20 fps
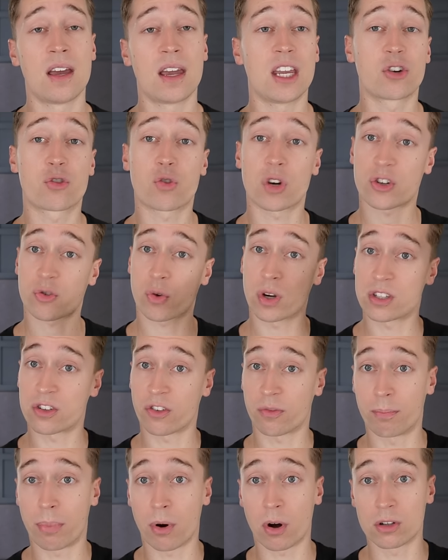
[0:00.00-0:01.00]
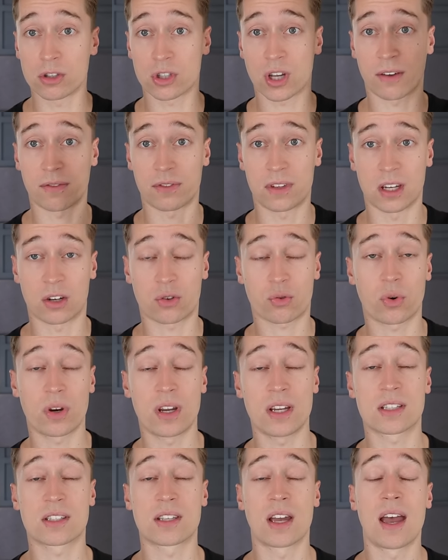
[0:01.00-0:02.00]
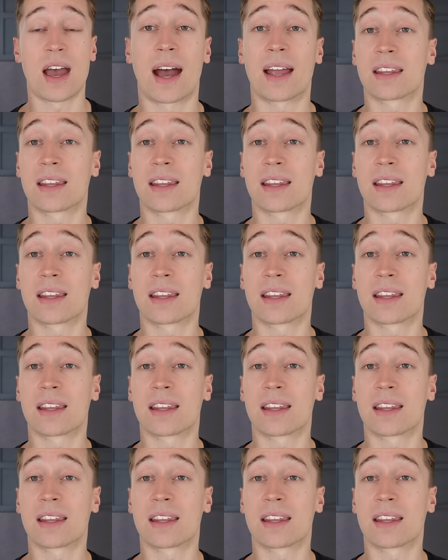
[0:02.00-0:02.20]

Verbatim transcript: interest rates of bonds have decreased,